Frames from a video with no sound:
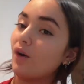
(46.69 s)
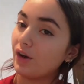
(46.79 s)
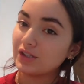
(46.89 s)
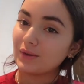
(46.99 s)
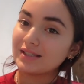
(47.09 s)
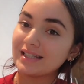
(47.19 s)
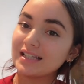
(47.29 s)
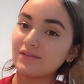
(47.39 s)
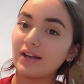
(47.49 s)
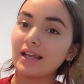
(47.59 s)
Also in
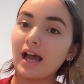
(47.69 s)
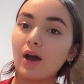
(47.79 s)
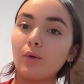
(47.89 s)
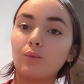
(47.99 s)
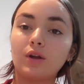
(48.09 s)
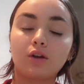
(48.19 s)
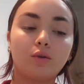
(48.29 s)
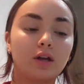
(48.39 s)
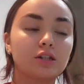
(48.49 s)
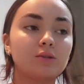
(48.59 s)
today's video, we are
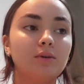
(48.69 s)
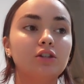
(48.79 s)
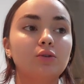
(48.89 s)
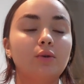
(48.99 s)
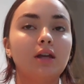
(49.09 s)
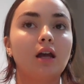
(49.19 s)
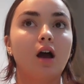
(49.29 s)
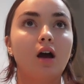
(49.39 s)
going to be doing